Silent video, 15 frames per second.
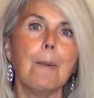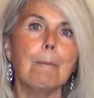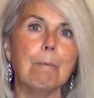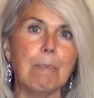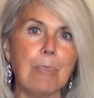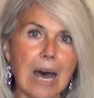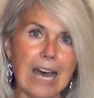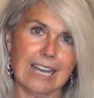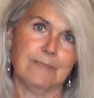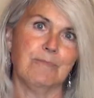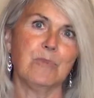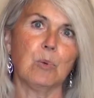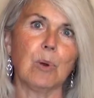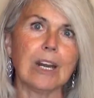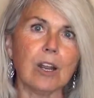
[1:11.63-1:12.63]
But
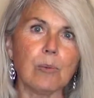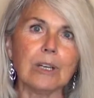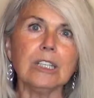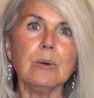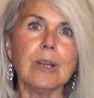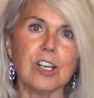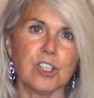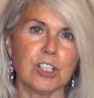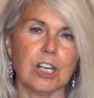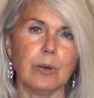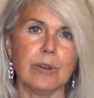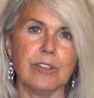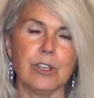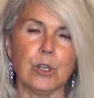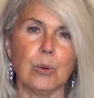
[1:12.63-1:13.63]
what I really want to share
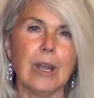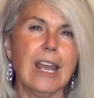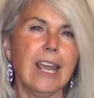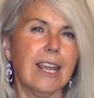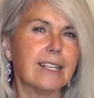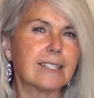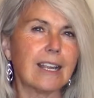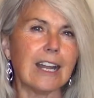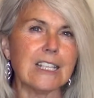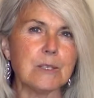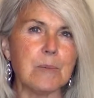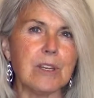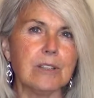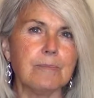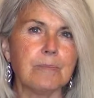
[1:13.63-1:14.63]
with you is God's
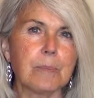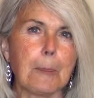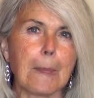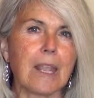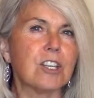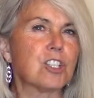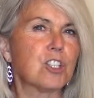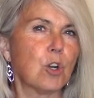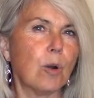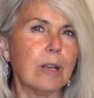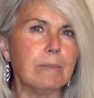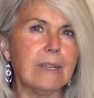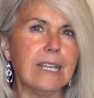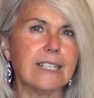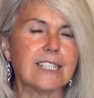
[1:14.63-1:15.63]
been showing
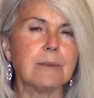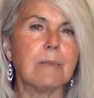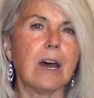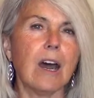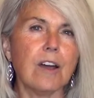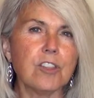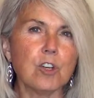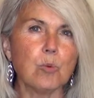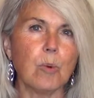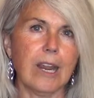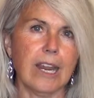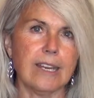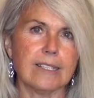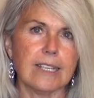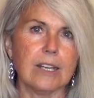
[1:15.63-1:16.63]
me some other
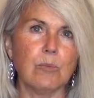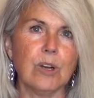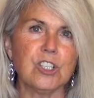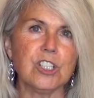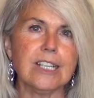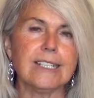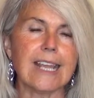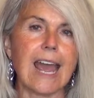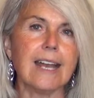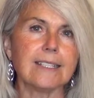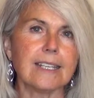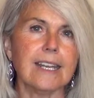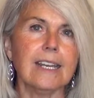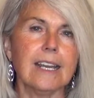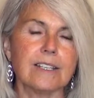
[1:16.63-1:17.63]
ways in which he's
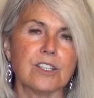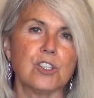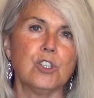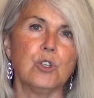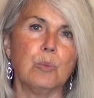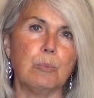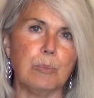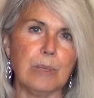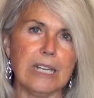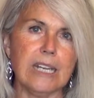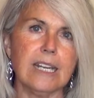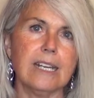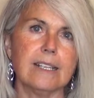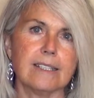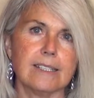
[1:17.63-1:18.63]
asking us to
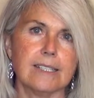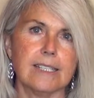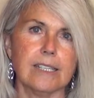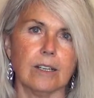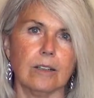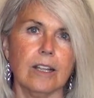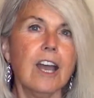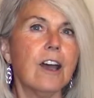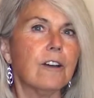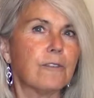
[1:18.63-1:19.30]
be still.